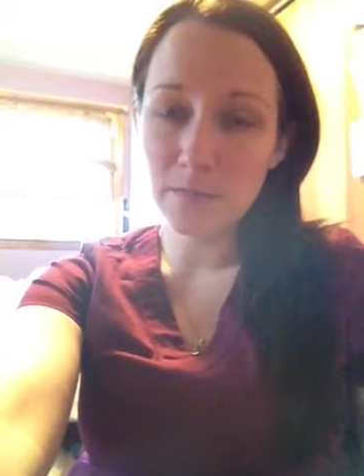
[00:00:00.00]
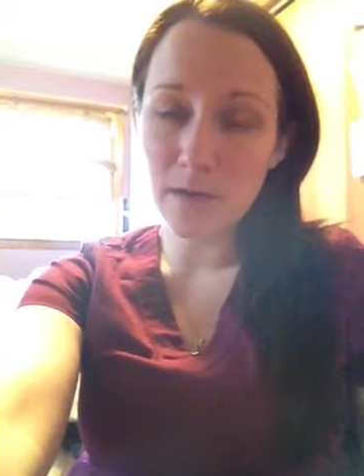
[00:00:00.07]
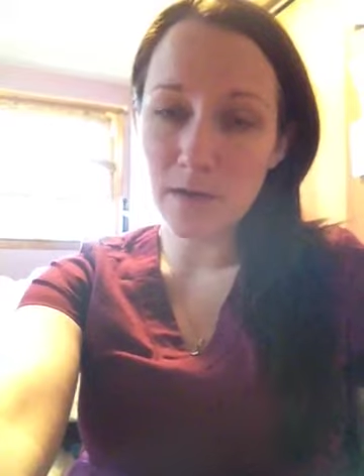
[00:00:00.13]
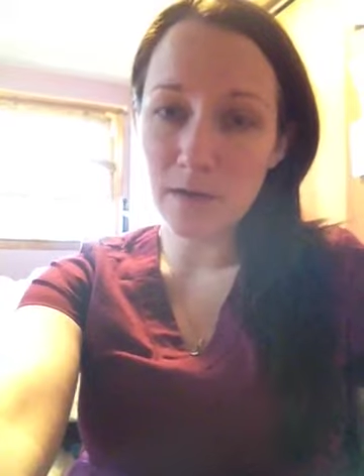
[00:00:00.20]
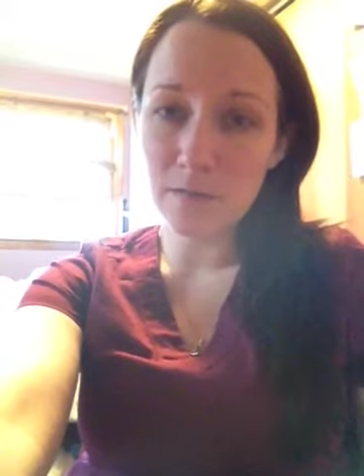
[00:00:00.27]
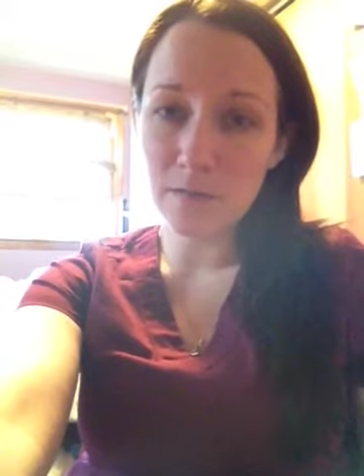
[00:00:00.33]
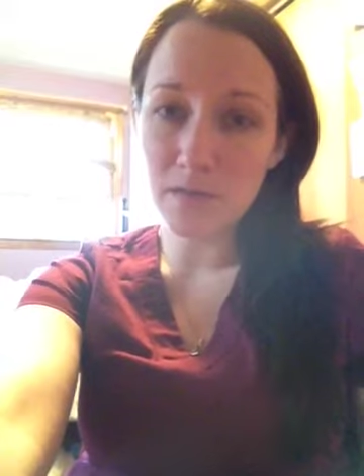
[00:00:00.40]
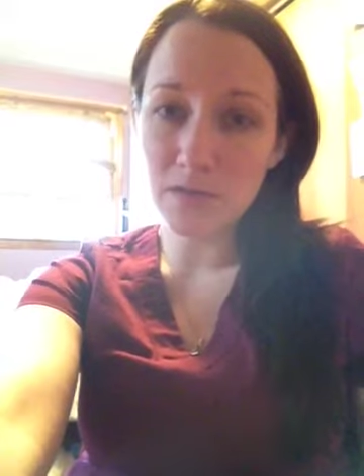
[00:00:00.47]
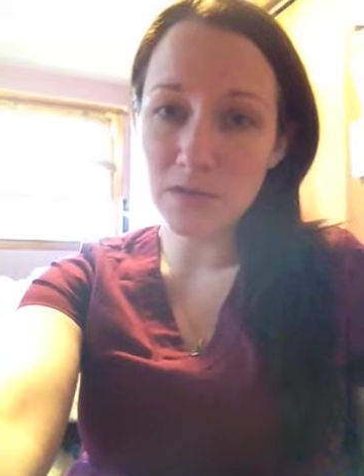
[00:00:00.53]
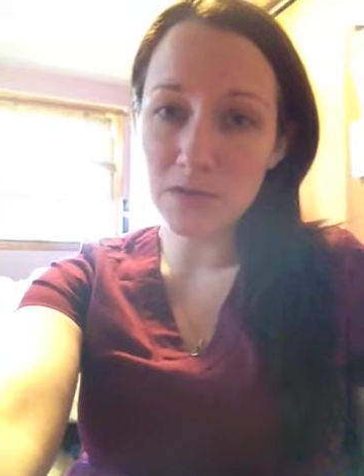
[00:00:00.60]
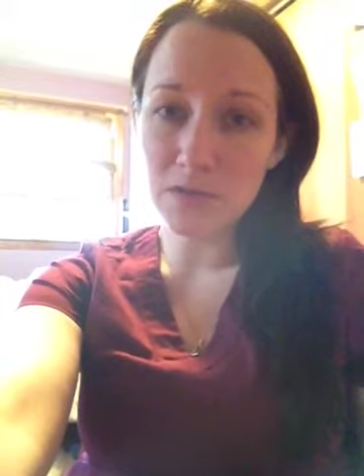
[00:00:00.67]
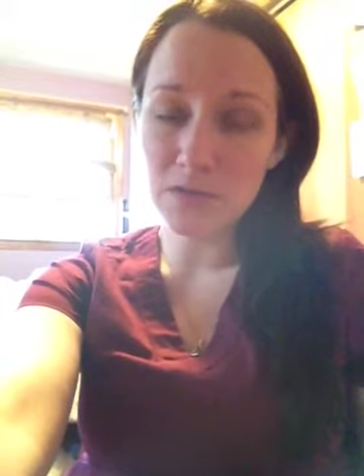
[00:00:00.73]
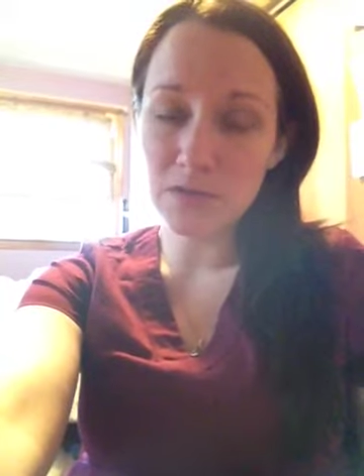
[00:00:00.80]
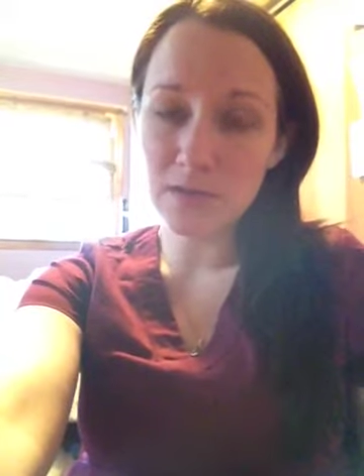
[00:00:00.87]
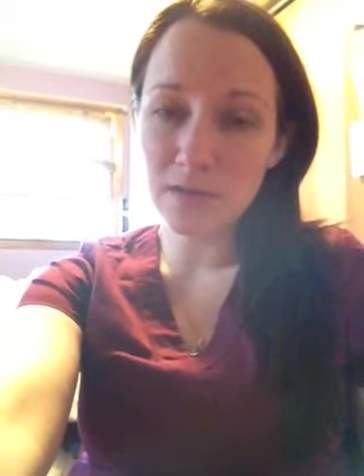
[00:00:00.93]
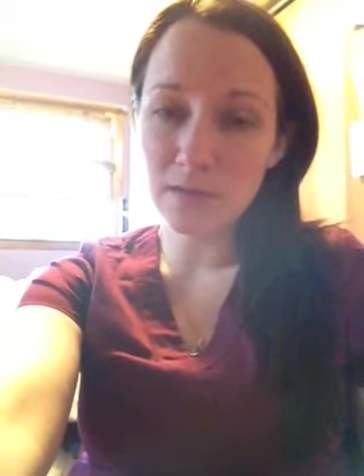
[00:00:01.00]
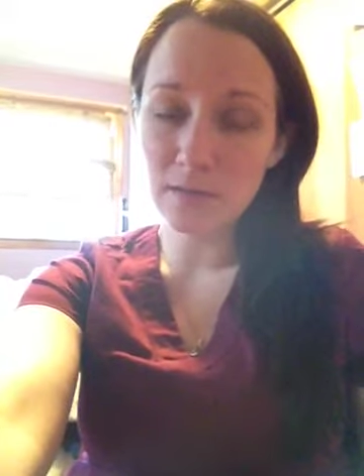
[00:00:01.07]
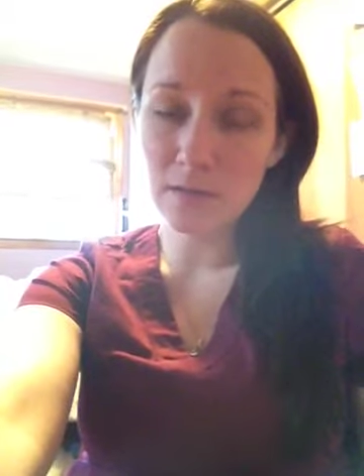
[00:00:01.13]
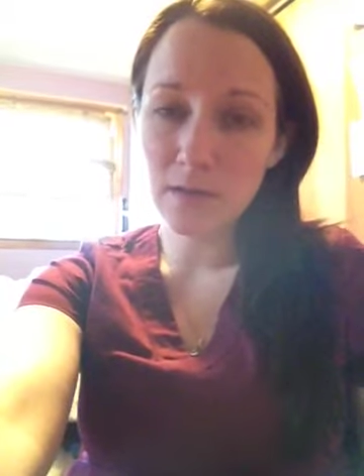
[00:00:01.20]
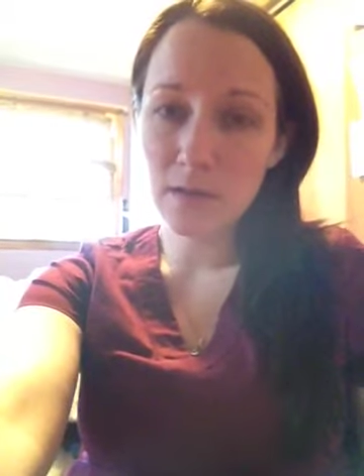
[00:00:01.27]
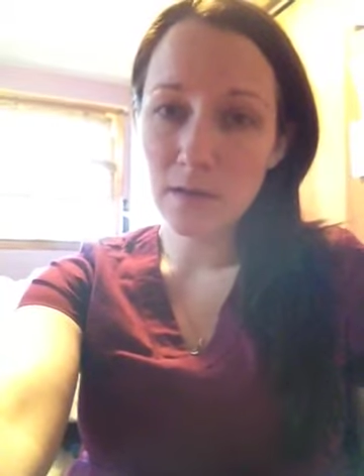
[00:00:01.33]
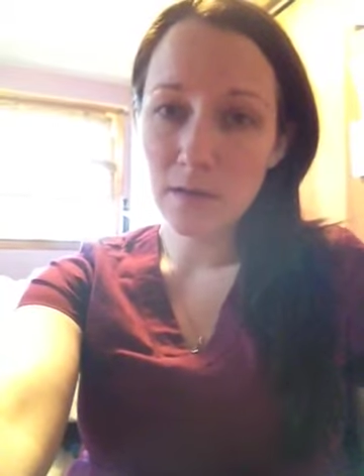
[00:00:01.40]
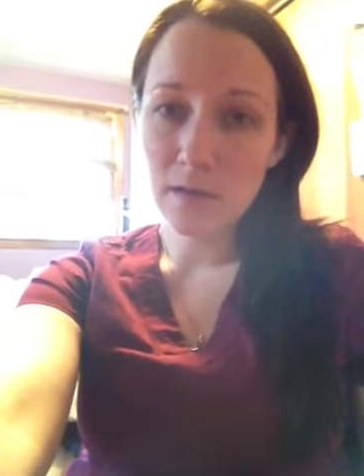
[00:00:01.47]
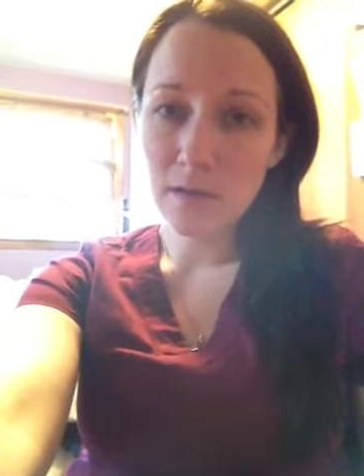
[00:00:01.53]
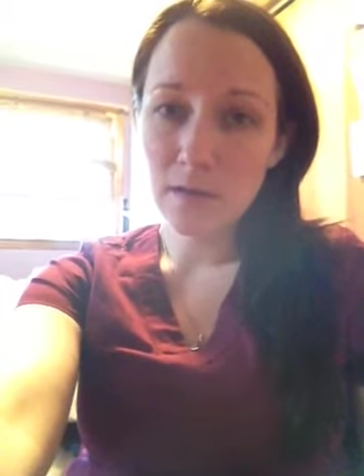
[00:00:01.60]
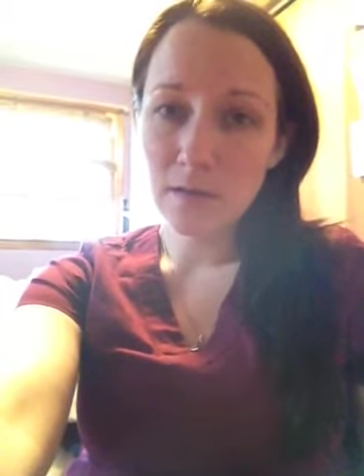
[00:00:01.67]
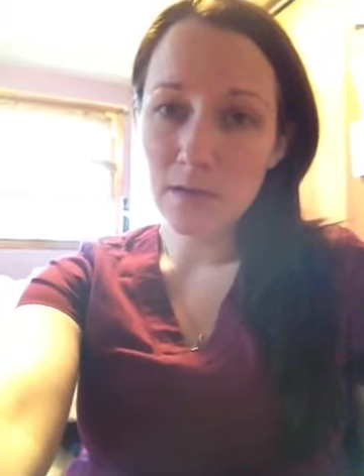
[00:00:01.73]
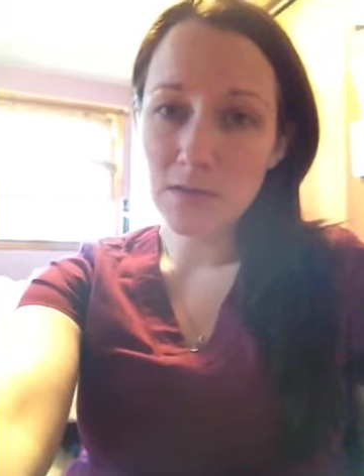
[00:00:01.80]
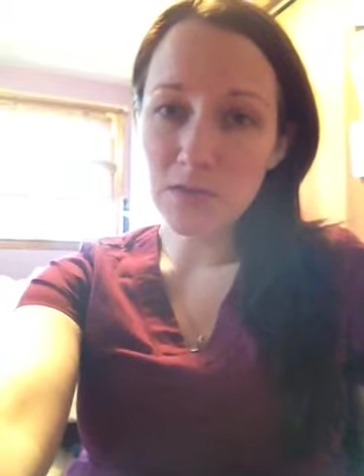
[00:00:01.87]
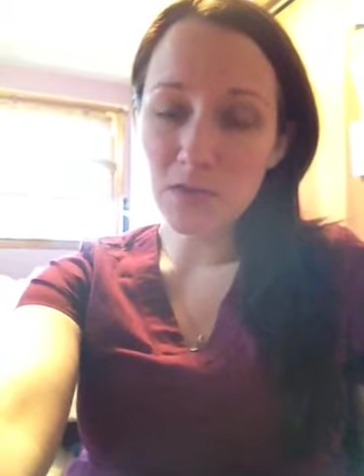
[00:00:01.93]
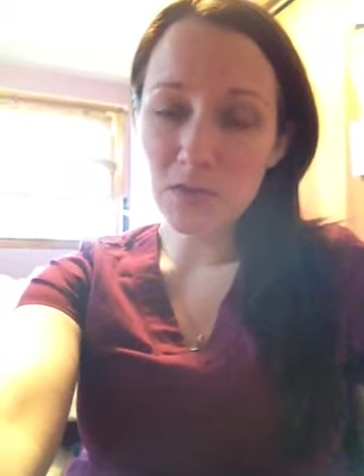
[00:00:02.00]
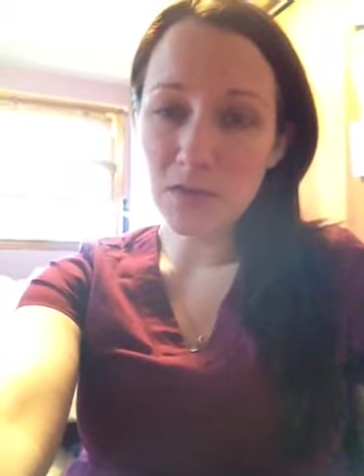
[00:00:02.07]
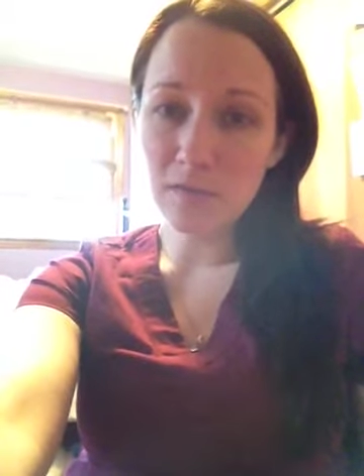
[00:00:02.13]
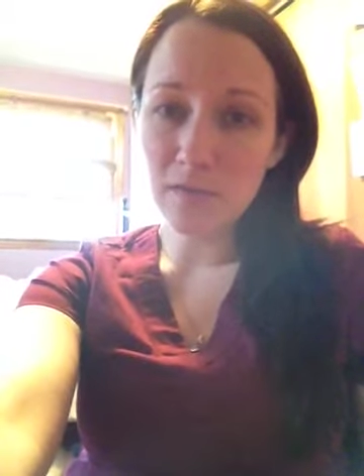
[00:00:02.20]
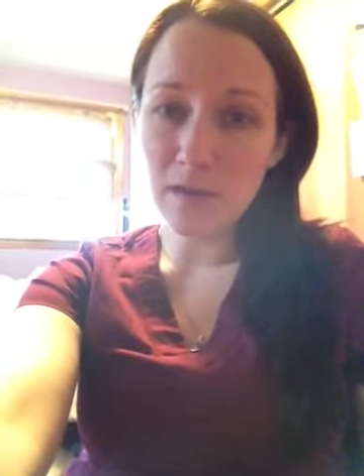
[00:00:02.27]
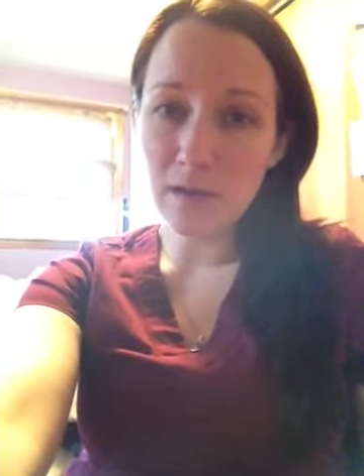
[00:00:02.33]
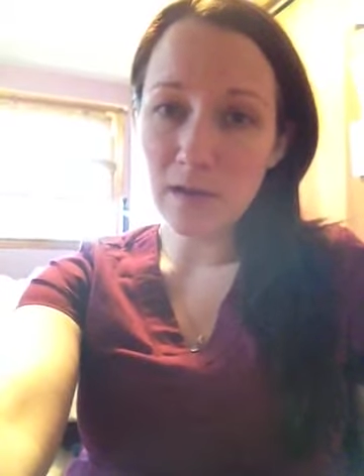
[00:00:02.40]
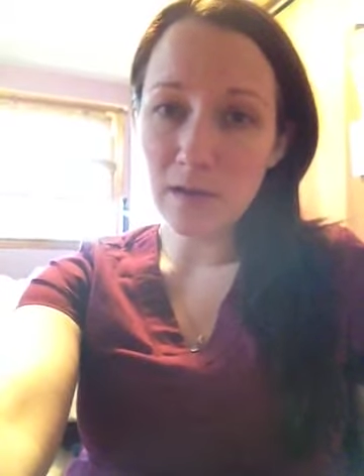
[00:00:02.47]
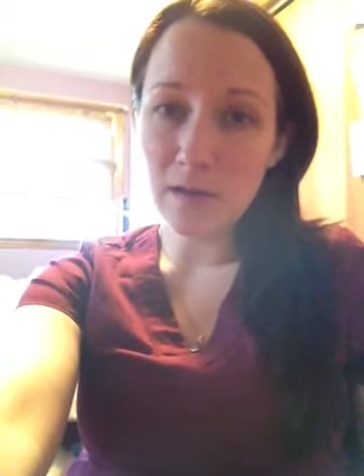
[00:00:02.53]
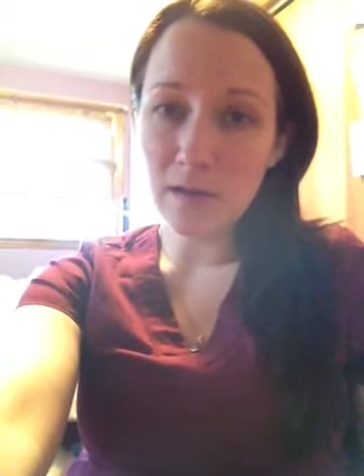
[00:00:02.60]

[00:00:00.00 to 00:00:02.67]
than just using the SurgiVet,